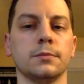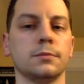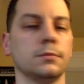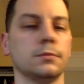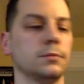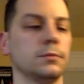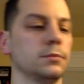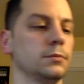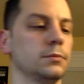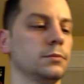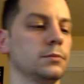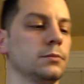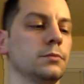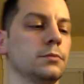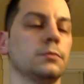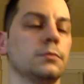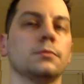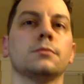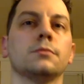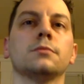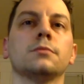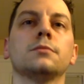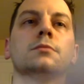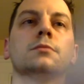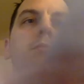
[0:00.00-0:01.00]

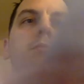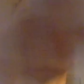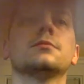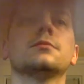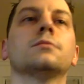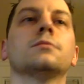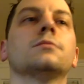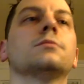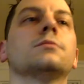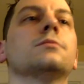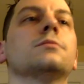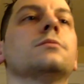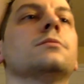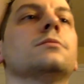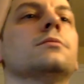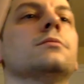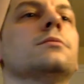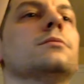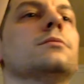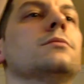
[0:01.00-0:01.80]
(silence)